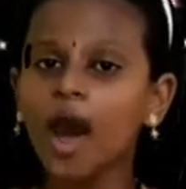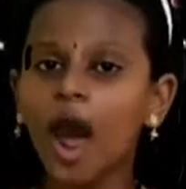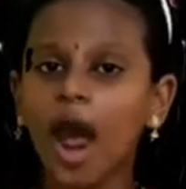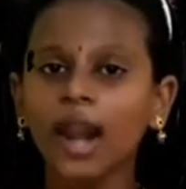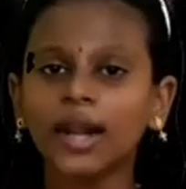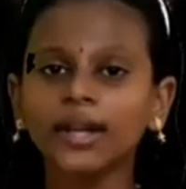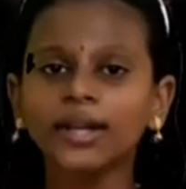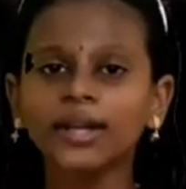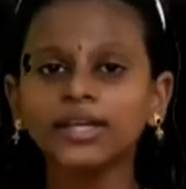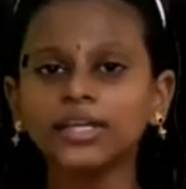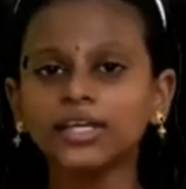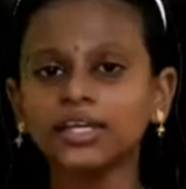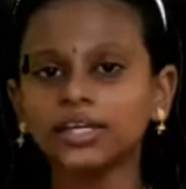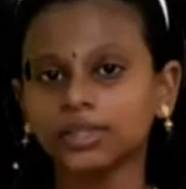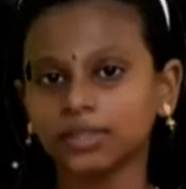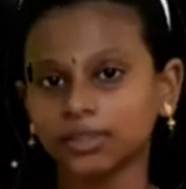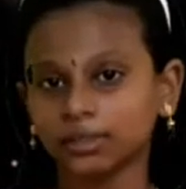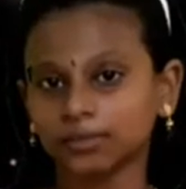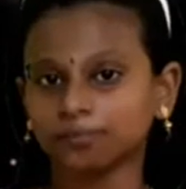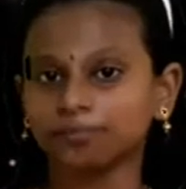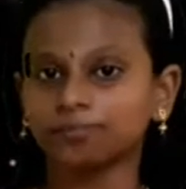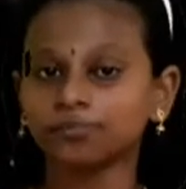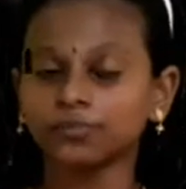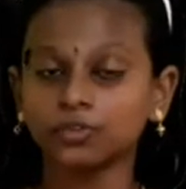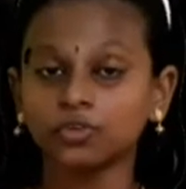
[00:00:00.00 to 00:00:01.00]

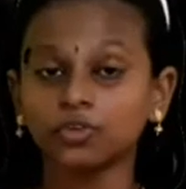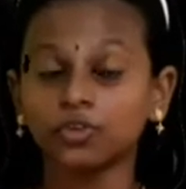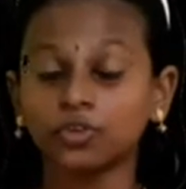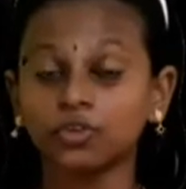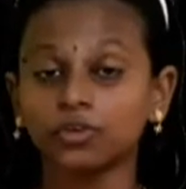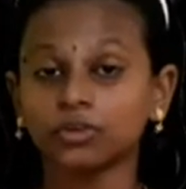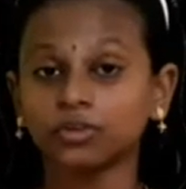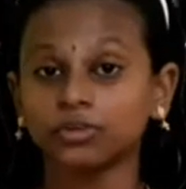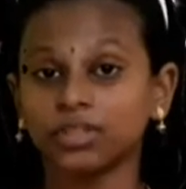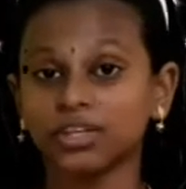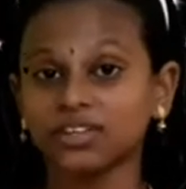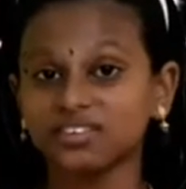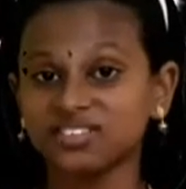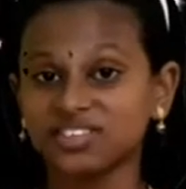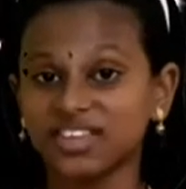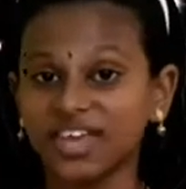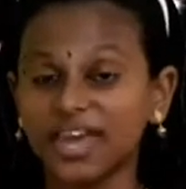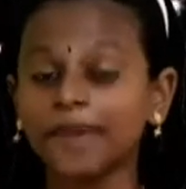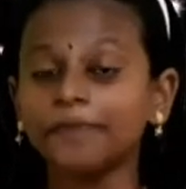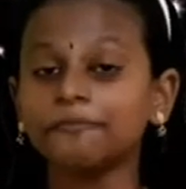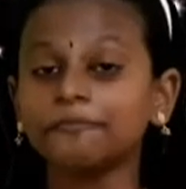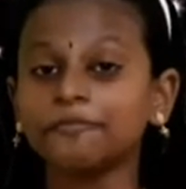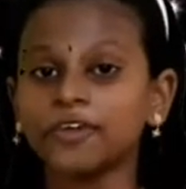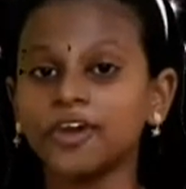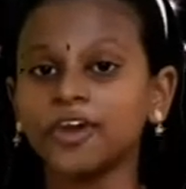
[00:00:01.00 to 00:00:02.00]
Already the
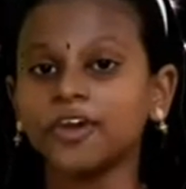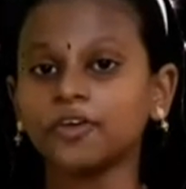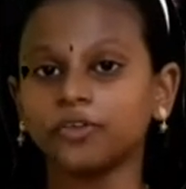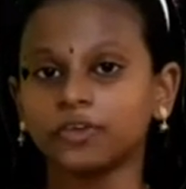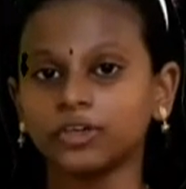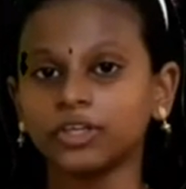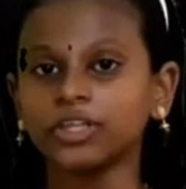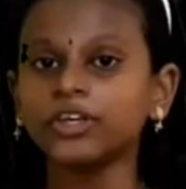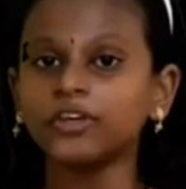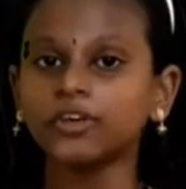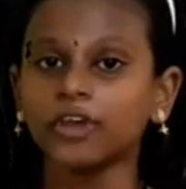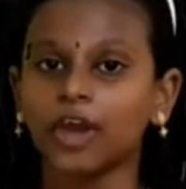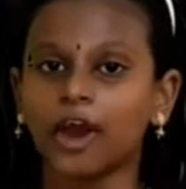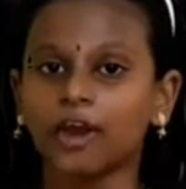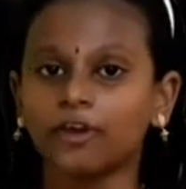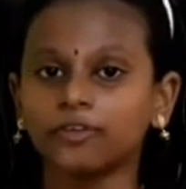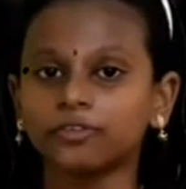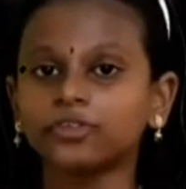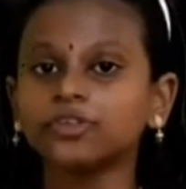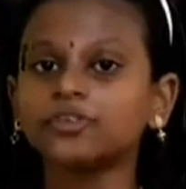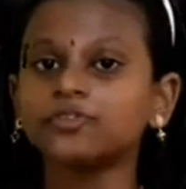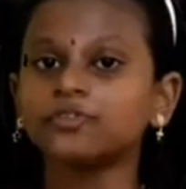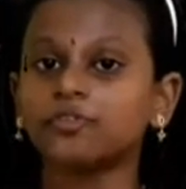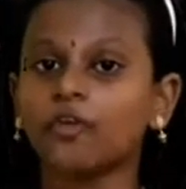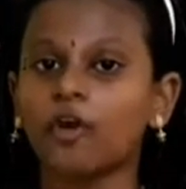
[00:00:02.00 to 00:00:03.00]
same way only
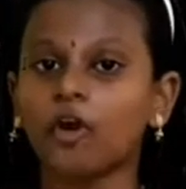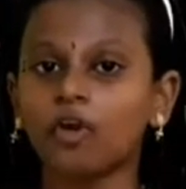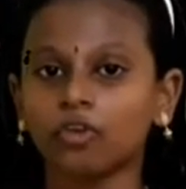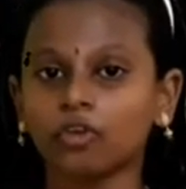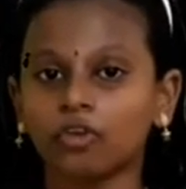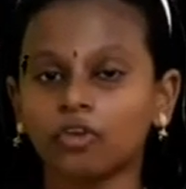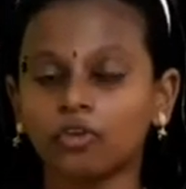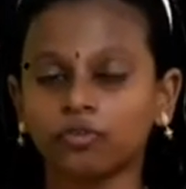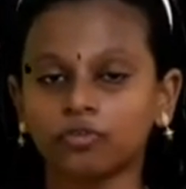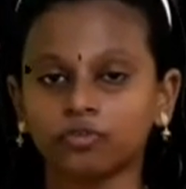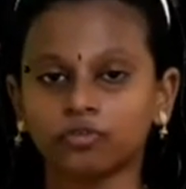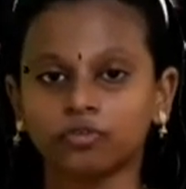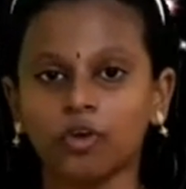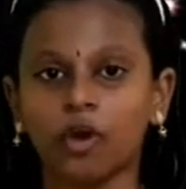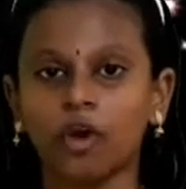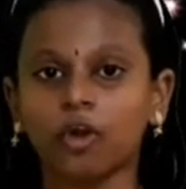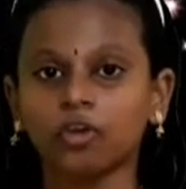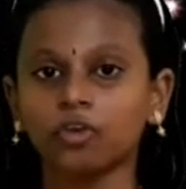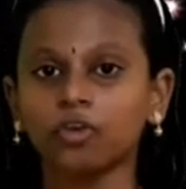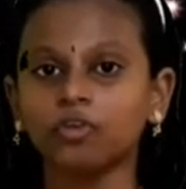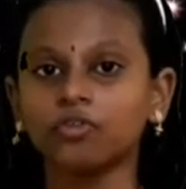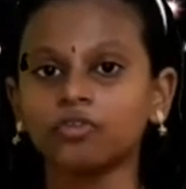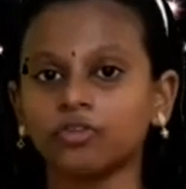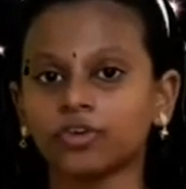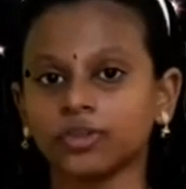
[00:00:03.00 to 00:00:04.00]
how to
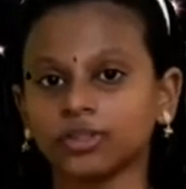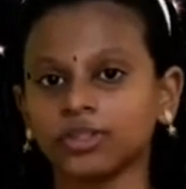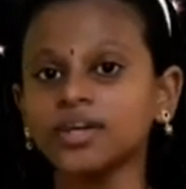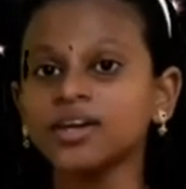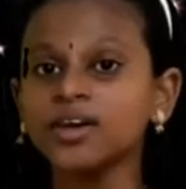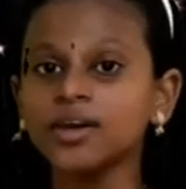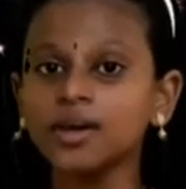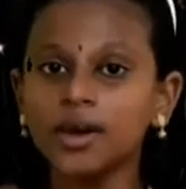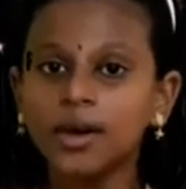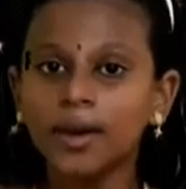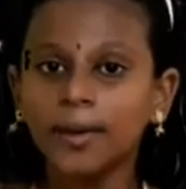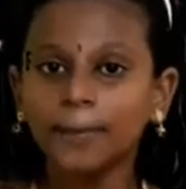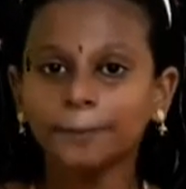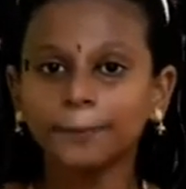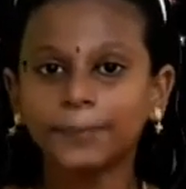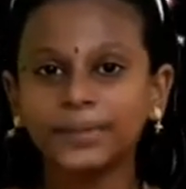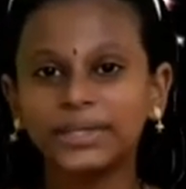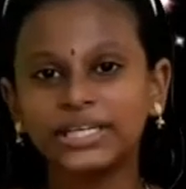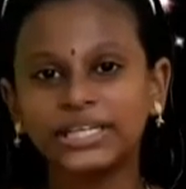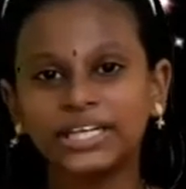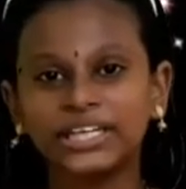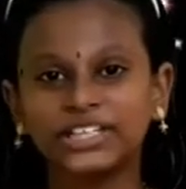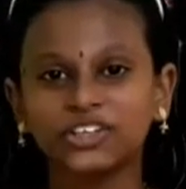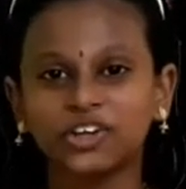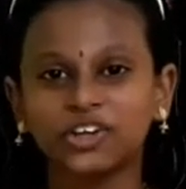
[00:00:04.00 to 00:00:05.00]
follow for the peanut